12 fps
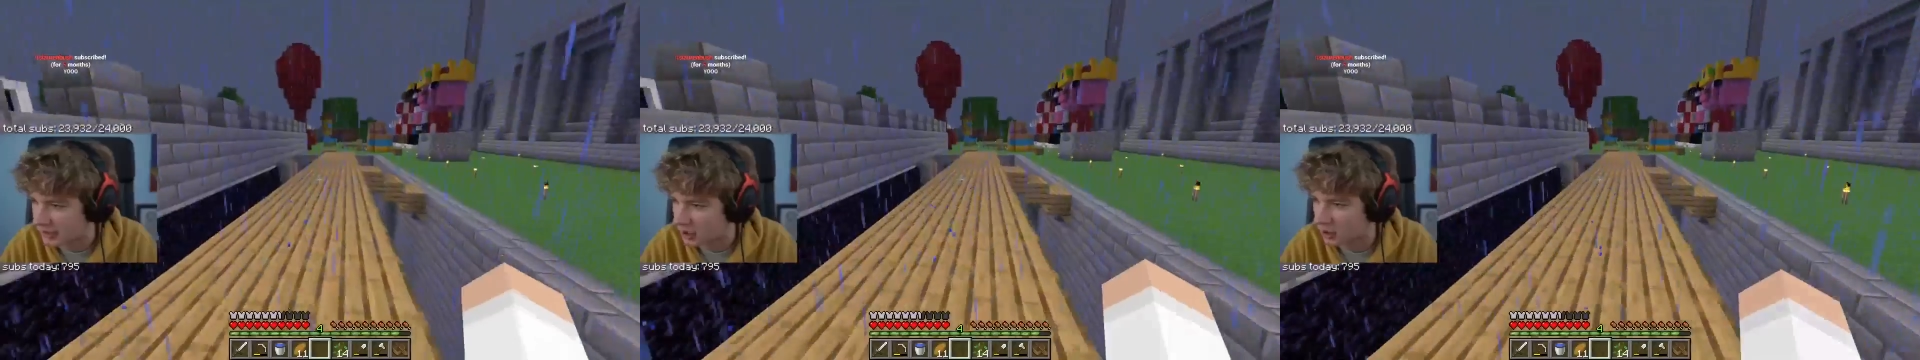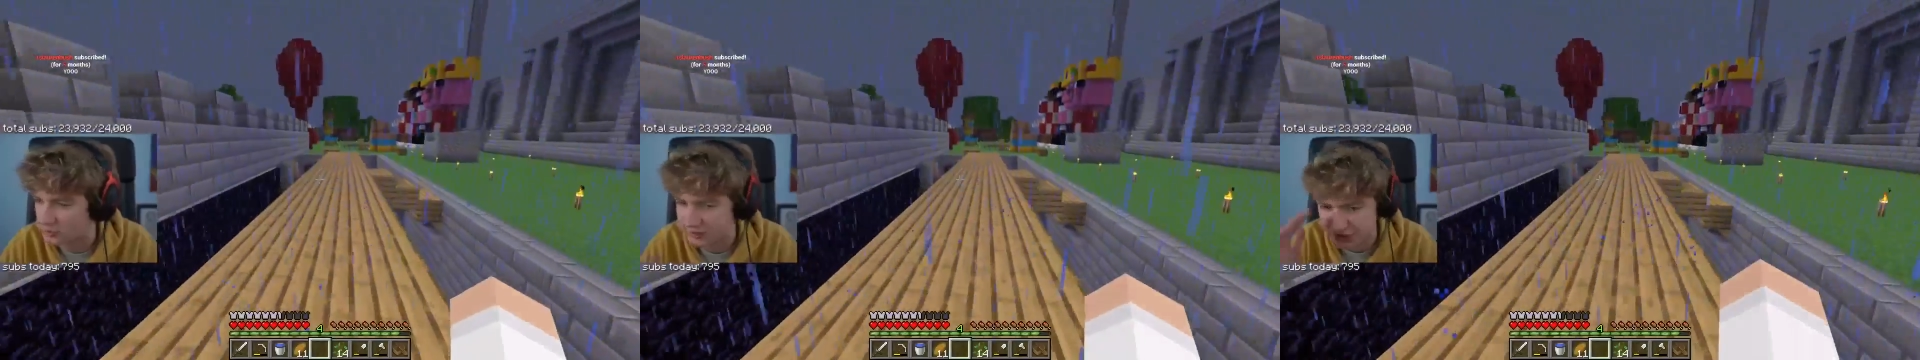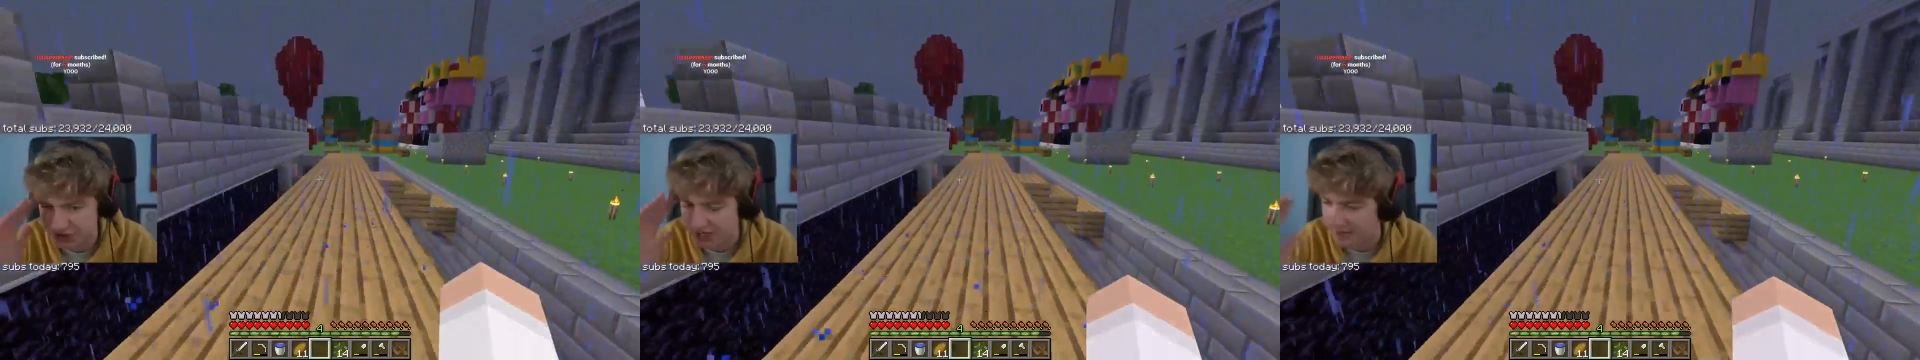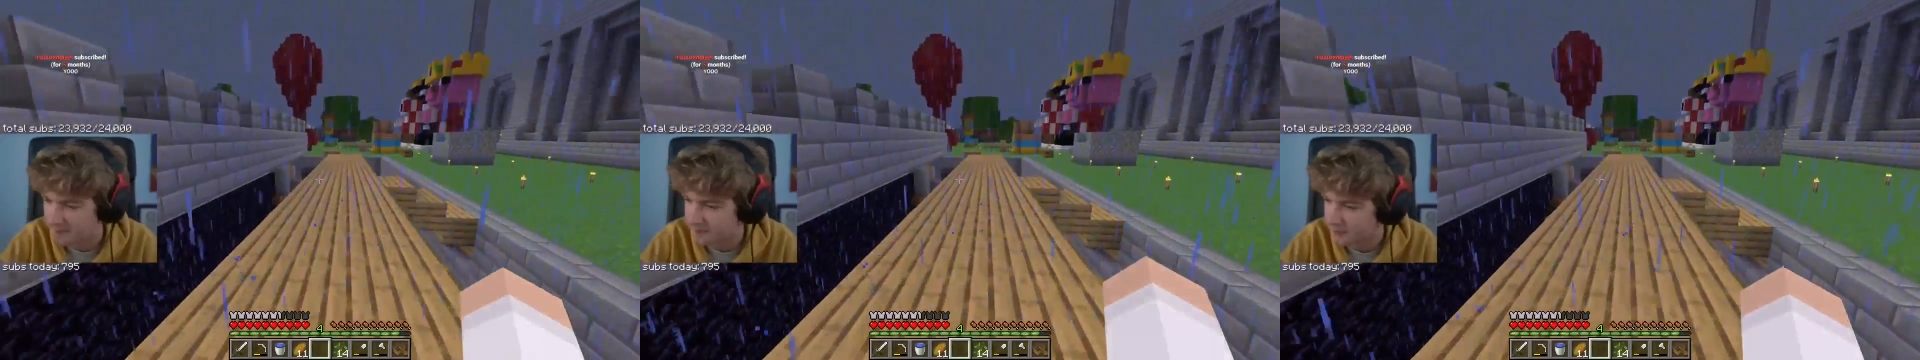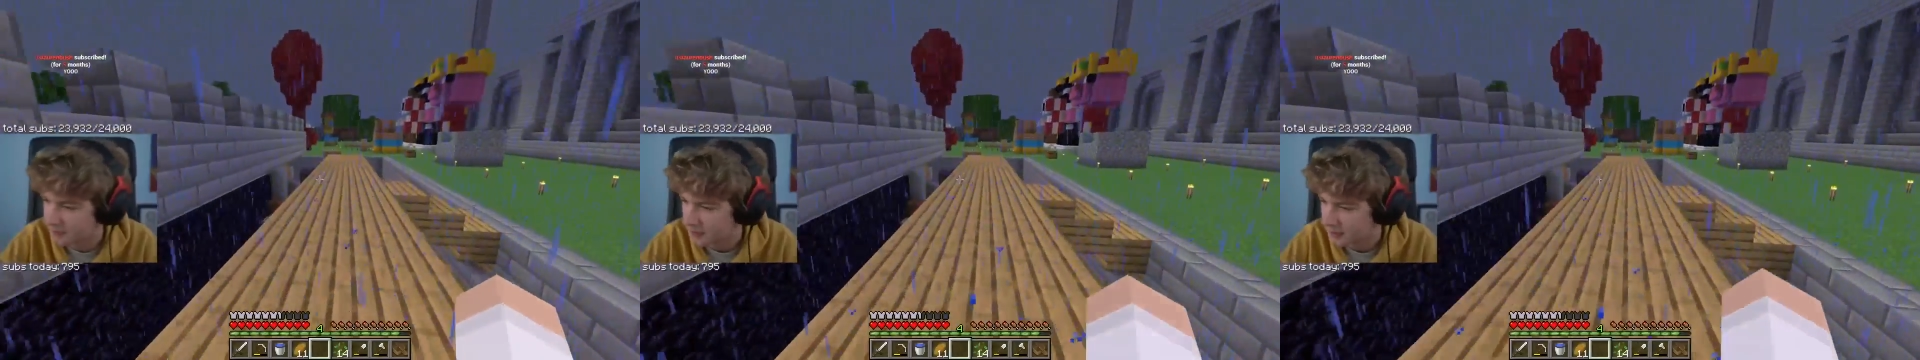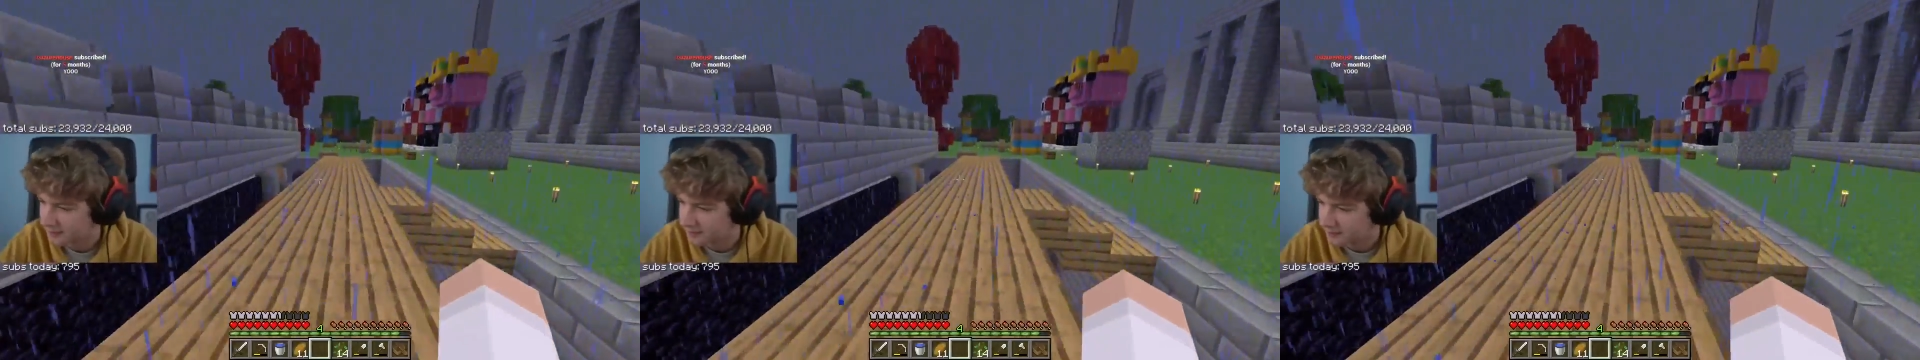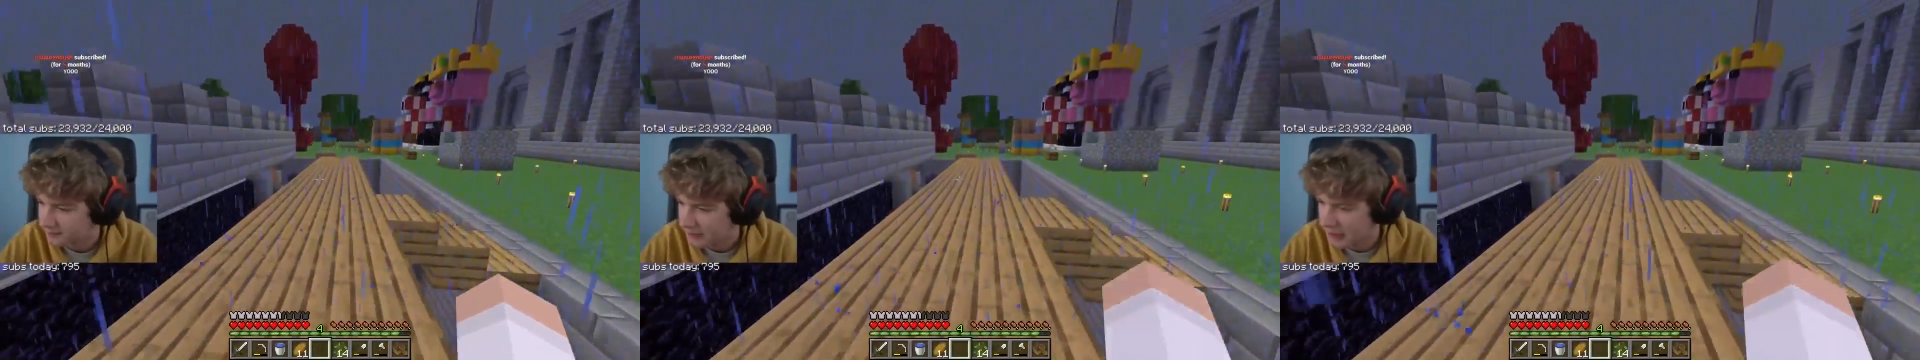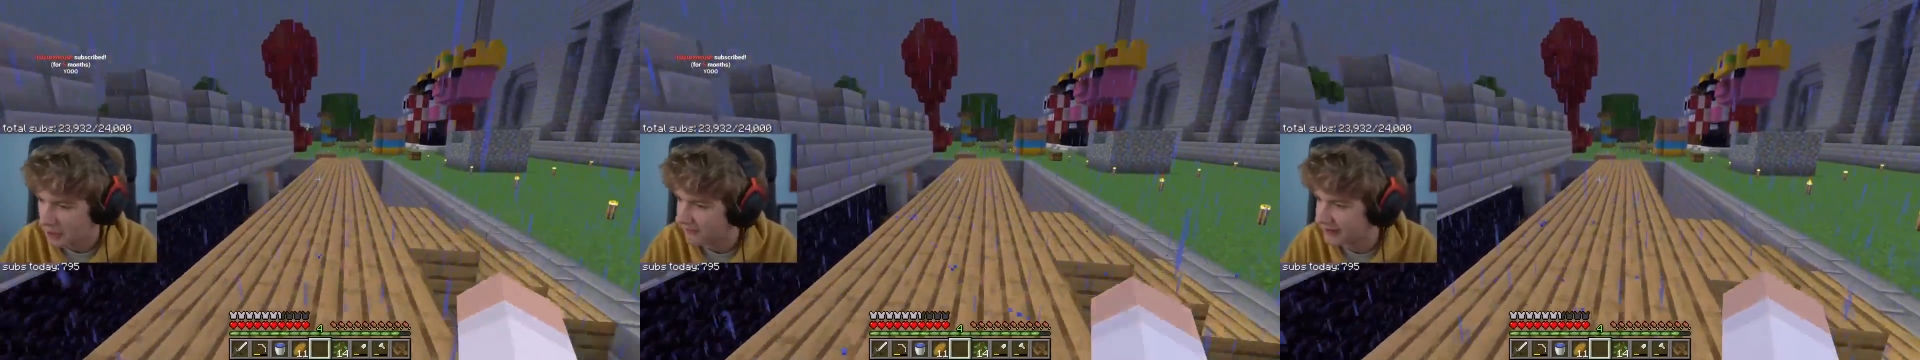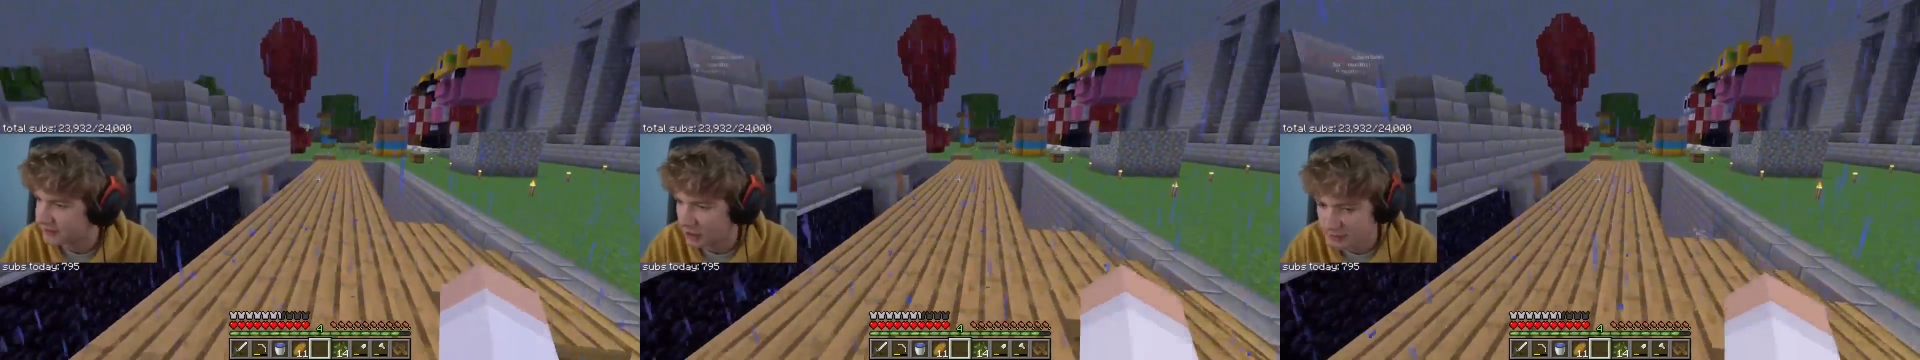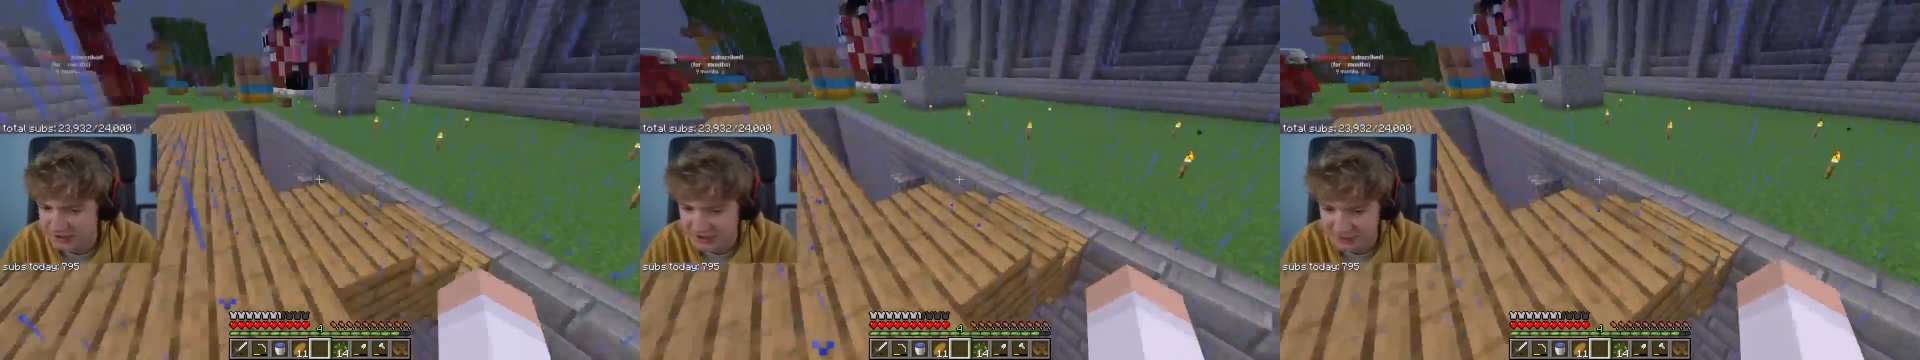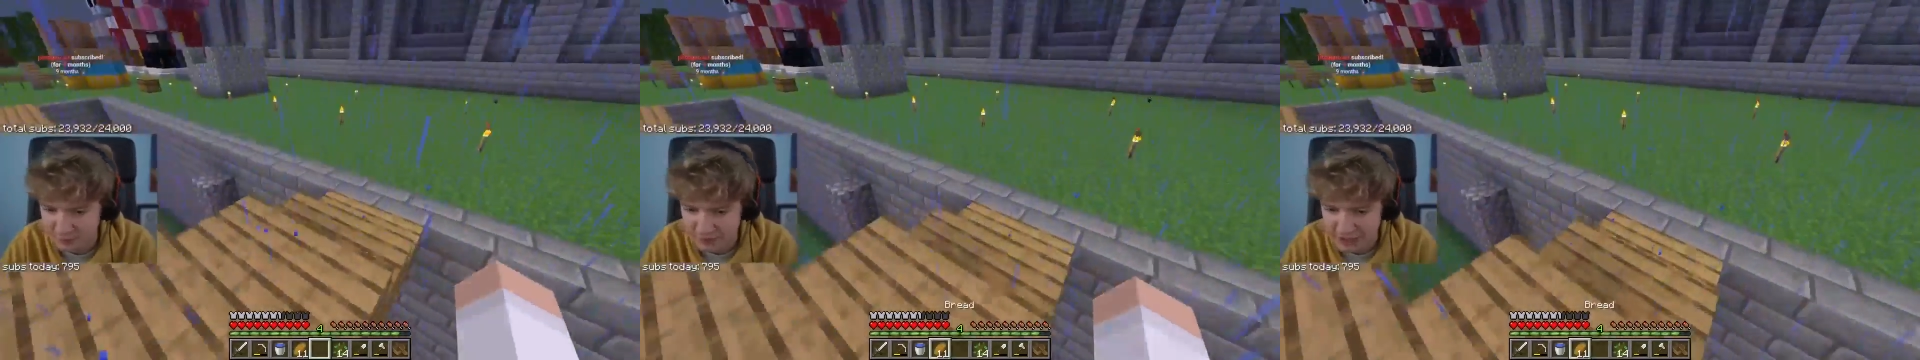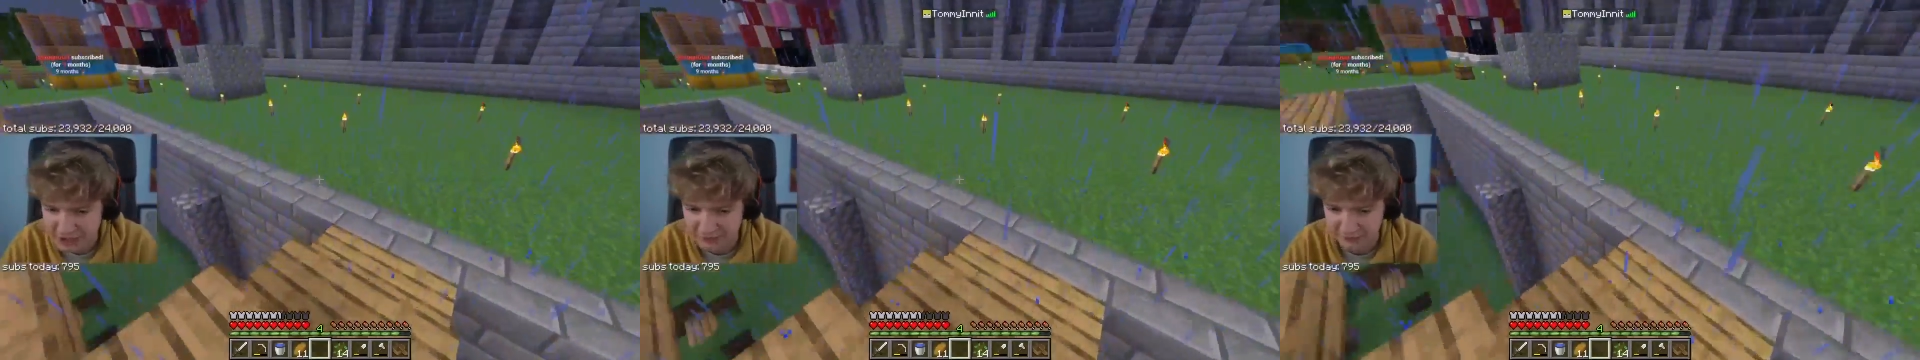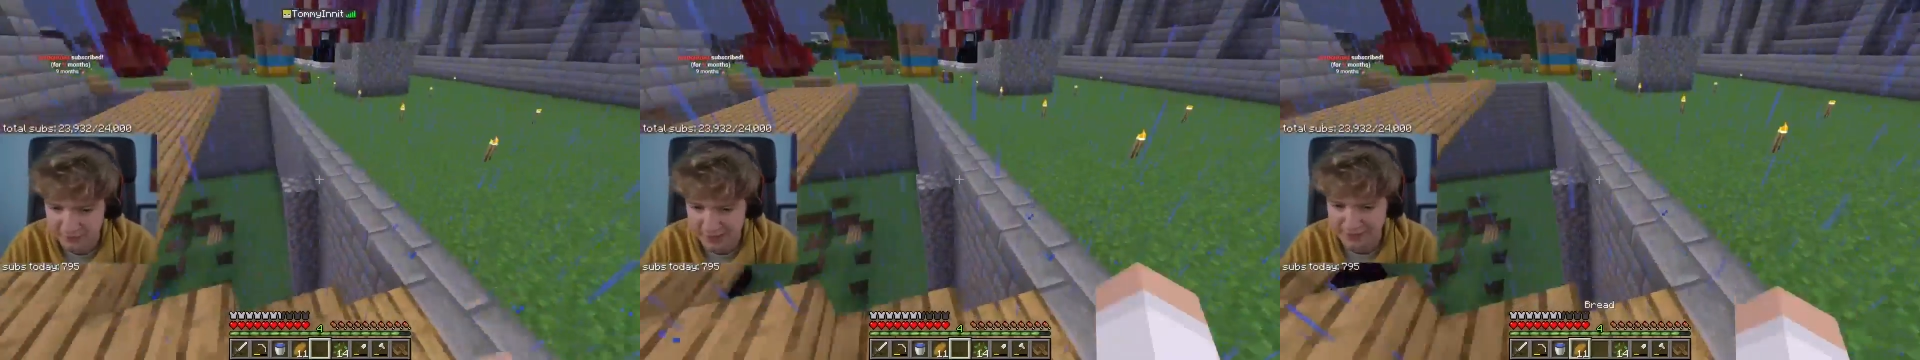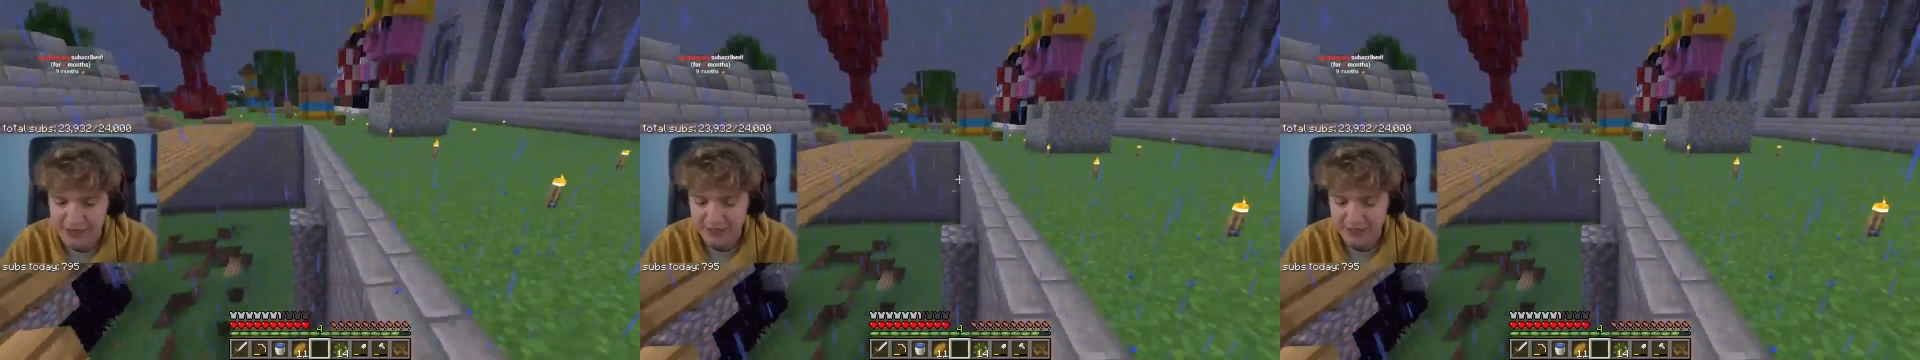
holy shit you know, I've had so much inspiration from them.